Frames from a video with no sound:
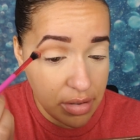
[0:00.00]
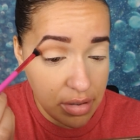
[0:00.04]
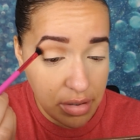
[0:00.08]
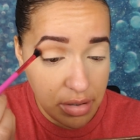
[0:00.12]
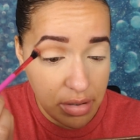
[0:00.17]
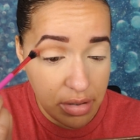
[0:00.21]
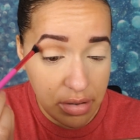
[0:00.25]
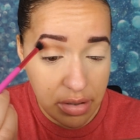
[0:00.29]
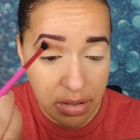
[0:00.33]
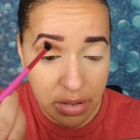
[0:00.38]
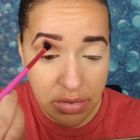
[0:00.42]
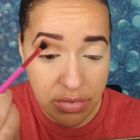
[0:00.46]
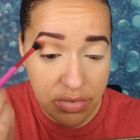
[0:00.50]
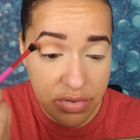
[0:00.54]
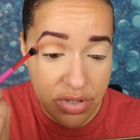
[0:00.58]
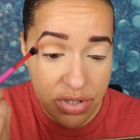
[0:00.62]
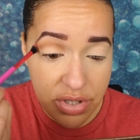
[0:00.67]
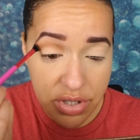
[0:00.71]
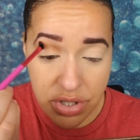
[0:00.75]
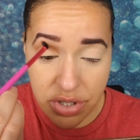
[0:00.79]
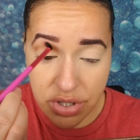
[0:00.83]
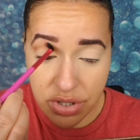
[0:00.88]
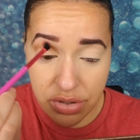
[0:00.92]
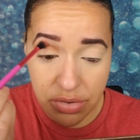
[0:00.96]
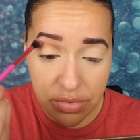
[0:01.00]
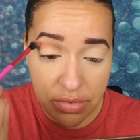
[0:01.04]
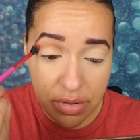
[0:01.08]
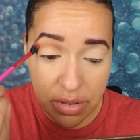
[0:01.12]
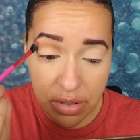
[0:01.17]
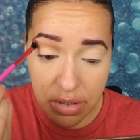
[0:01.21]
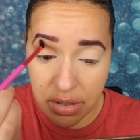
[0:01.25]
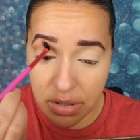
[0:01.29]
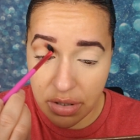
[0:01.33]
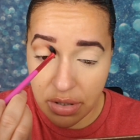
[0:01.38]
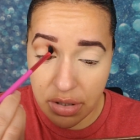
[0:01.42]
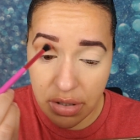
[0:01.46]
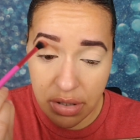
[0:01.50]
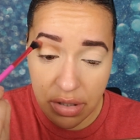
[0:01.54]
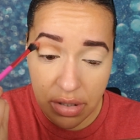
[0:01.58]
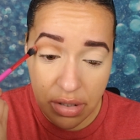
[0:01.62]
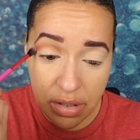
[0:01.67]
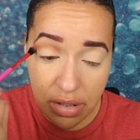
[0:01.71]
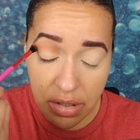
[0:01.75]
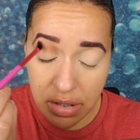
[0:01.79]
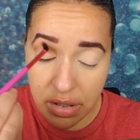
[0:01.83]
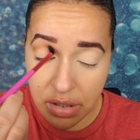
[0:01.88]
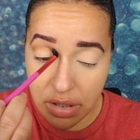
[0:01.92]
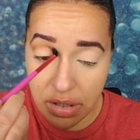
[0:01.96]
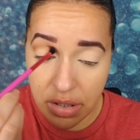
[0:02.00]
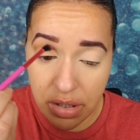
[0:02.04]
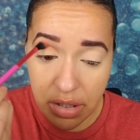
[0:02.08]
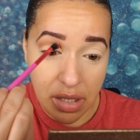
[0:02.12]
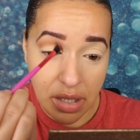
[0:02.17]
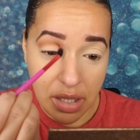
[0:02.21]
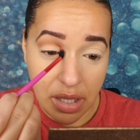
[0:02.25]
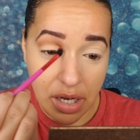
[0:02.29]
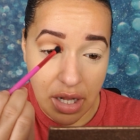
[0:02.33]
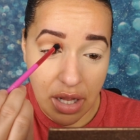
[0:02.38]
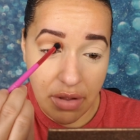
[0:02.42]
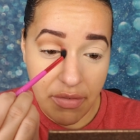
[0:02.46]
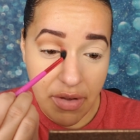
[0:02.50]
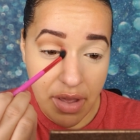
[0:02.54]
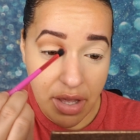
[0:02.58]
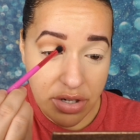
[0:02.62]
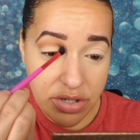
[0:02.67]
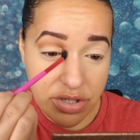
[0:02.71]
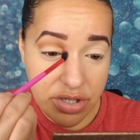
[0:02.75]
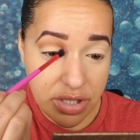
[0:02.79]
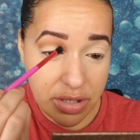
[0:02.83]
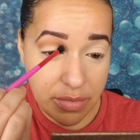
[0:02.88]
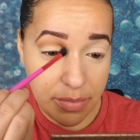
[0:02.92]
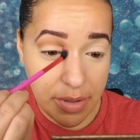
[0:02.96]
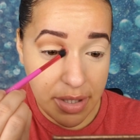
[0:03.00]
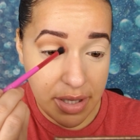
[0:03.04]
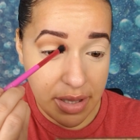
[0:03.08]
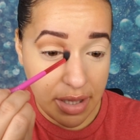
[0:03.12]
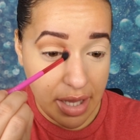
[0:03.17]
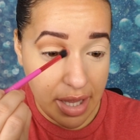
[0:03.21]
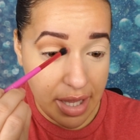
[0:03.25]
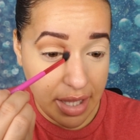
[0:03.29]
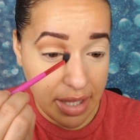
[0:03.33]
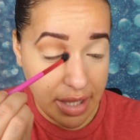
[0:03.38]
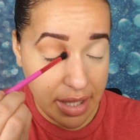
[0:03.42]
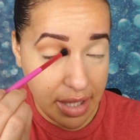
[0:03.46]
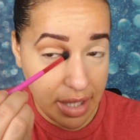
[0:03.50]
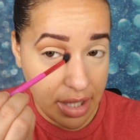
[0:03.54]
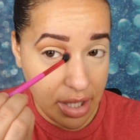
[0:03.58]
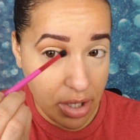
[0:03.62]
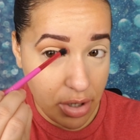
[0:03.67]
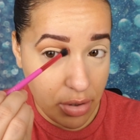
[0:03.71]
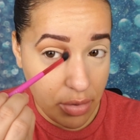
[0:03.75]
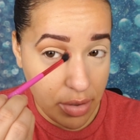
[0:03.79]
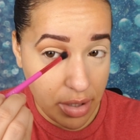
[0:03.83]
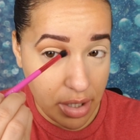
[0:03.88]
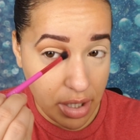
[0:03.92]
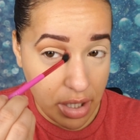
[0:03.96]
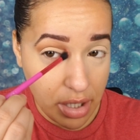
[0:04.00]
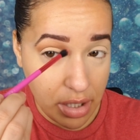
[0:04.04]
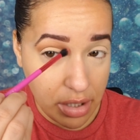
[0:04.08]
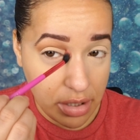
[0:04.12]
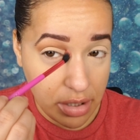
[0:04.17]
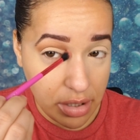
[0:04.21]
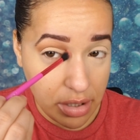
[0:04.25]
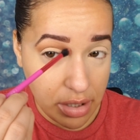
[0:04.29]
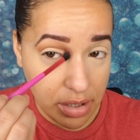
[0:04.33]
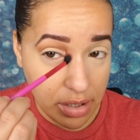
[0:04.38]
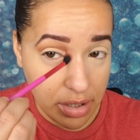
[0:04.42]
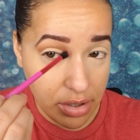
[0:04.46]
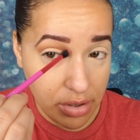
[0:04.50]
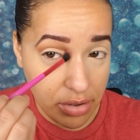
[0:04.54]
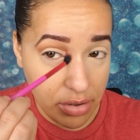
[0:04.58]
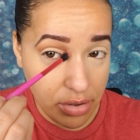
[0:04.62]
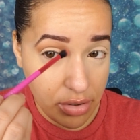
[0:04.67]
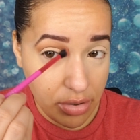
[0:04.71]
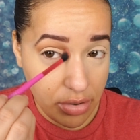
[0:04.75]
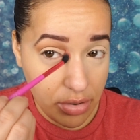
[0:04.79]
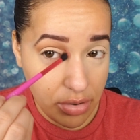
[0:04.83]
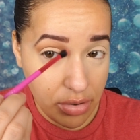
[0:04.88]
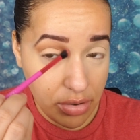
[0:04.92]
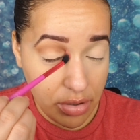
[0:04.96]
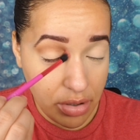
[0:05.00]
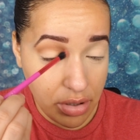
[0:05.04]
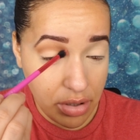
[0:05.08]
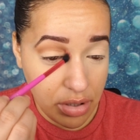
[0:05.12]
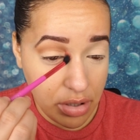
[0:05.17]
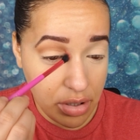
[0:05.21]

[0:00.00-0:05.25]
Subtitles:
close to it. And I've actually been liking going a little